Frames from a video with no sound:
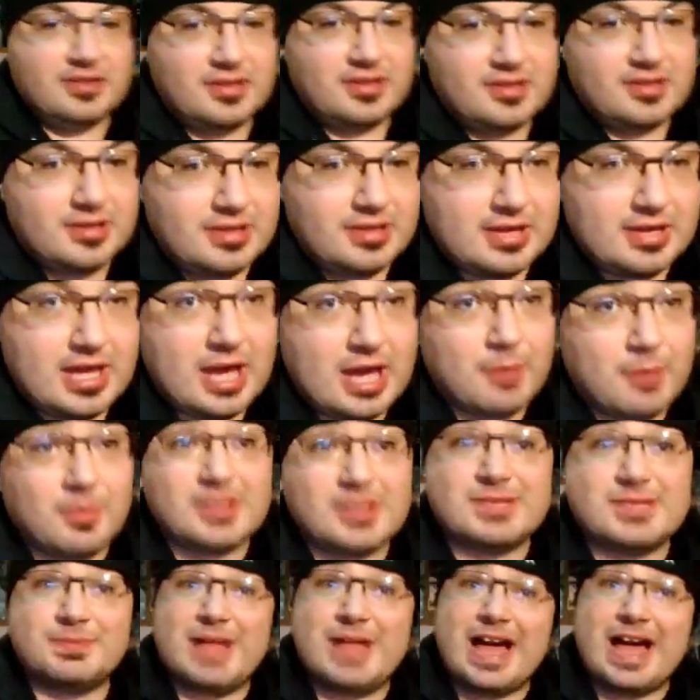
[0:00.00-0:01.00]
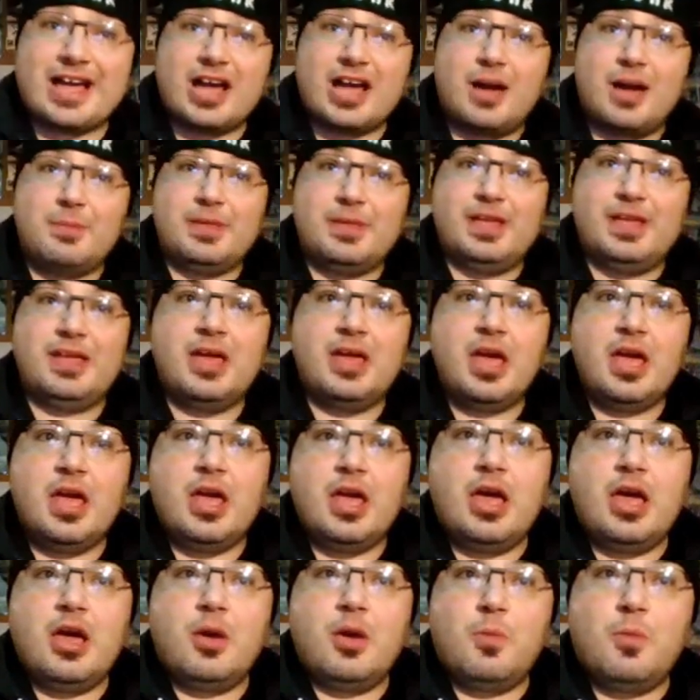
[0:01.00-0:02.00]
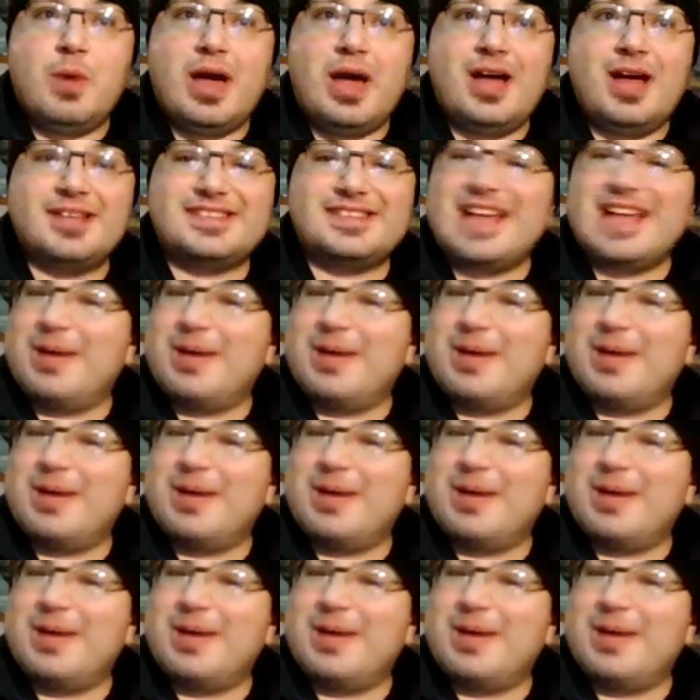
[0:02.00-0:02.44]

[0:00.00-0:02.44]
It was a black comedy. Well,